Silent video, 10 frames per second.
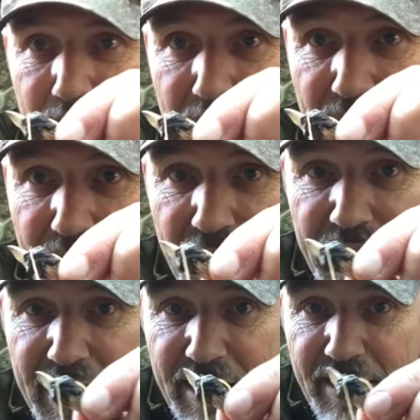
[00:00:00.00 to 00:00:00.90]
part
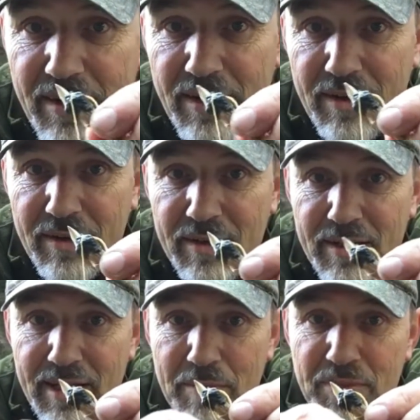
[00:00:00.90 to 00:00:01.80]
right here,
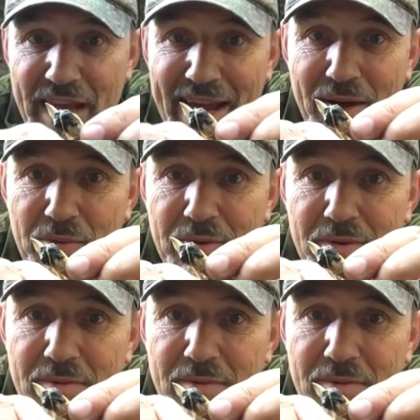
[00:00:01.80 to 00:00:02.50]
come down,